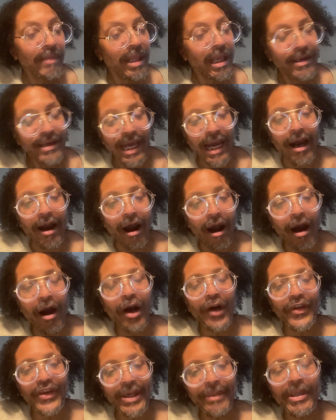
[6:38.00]
Now,
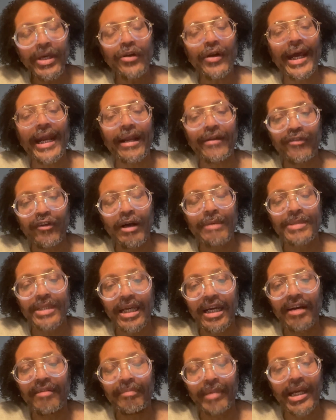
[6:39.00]
all democratic forms of
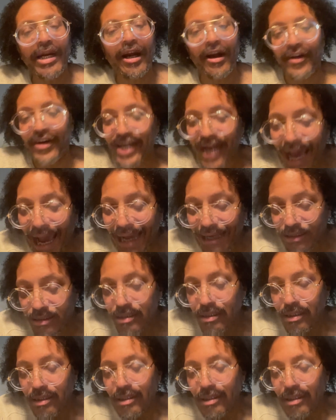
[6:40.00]
government are not